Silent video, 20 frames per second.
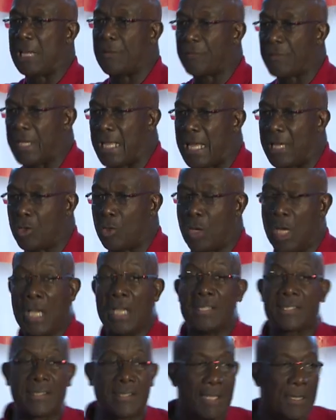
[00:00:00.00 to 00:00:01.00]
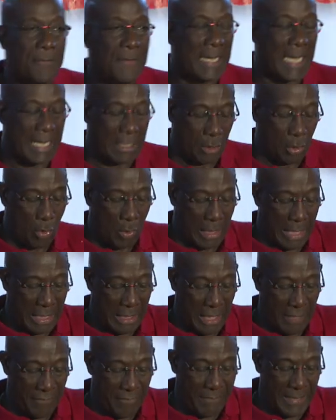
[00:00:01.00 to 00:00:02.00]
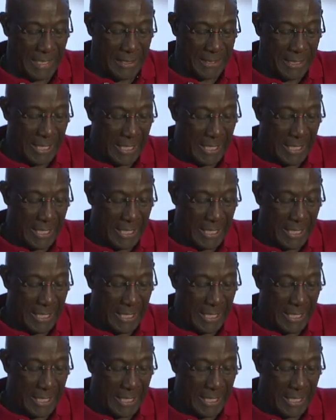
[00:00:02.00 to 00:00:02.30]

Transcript: Fernando, serving at local government.